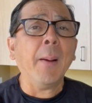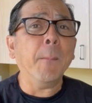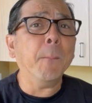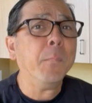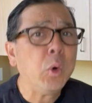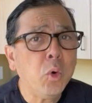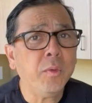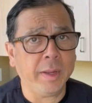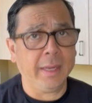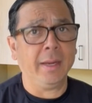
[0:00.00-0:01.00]

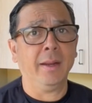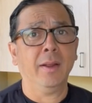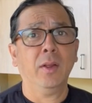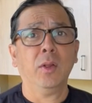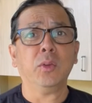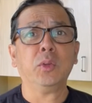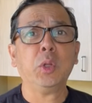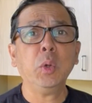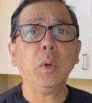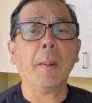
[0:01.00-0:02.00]
moving
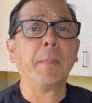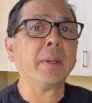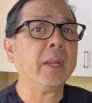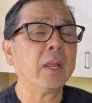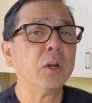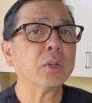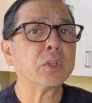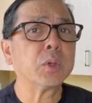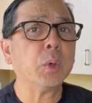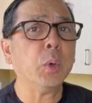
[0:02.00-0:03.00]
to a particular
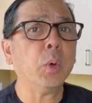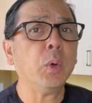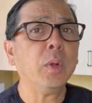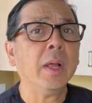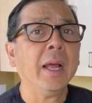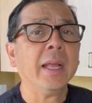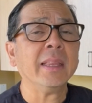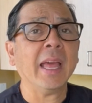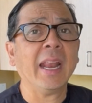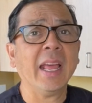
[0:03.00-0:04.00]
school
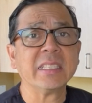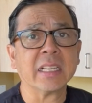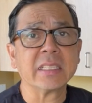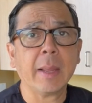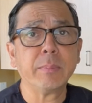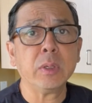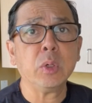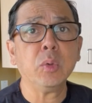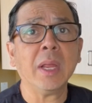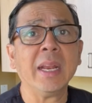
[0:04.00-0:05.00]
that has accepted
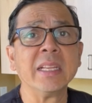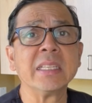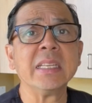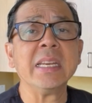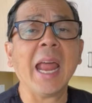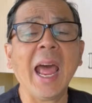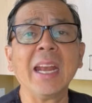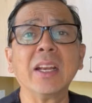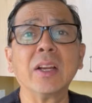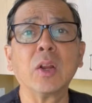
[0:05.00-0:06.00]
you that is not
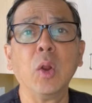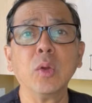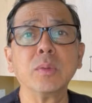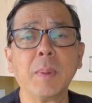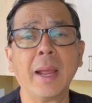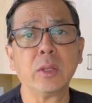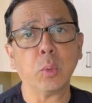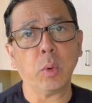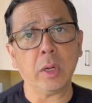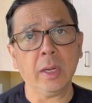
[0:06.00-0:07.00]
close by to
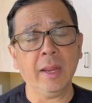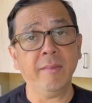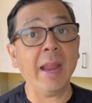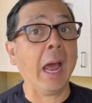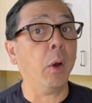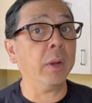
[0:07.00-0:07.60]
where you live. Now,